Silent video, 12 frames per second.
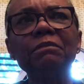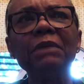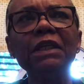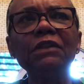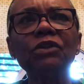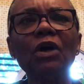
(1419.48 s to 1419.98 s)

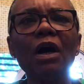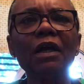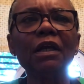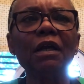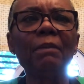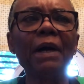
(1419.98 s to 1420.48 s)
me
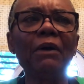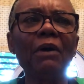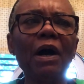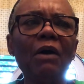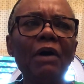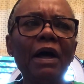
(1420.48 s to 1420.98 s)
talking about
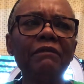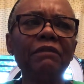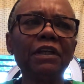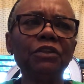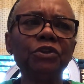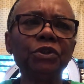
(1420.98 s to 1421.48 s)
how I've
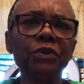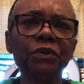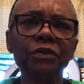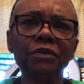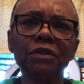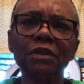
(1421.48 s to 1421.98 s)

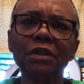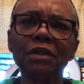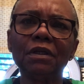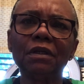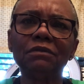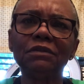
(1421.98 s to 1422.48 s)
endured
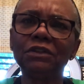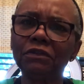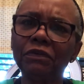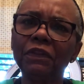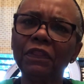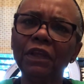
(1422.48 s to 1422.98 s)

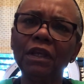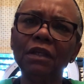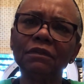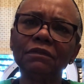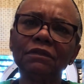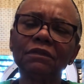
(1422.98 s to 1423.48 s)
different
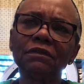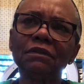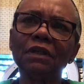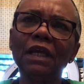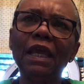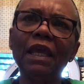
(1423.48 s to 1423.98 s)
things.
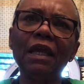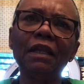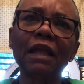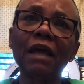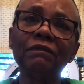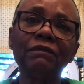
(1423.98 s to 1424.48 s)
And
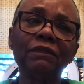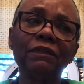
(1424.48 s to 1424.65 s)
I